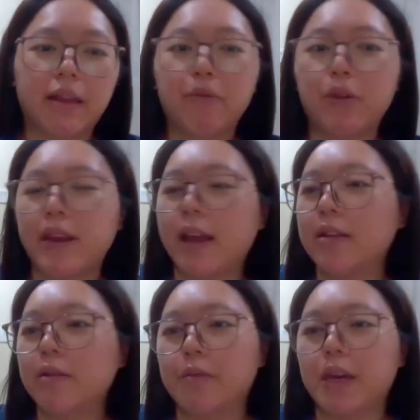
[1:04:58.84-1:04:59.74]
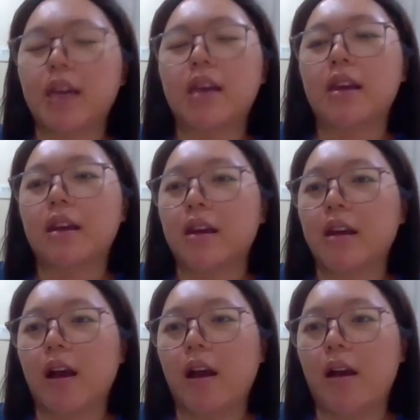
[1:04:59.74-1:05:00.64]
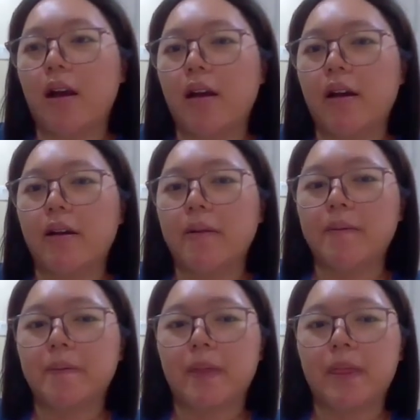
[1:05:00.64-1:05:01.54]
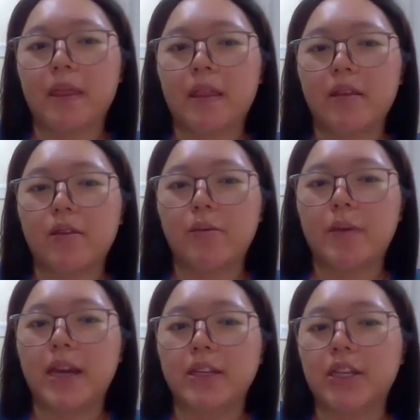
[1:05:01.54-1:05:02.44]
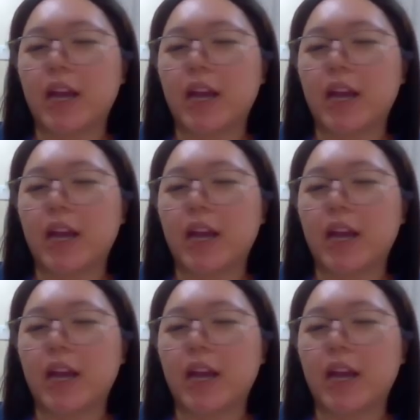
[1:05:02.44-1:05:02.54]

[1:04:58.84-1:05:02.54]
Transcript: They pretend to be uh to be a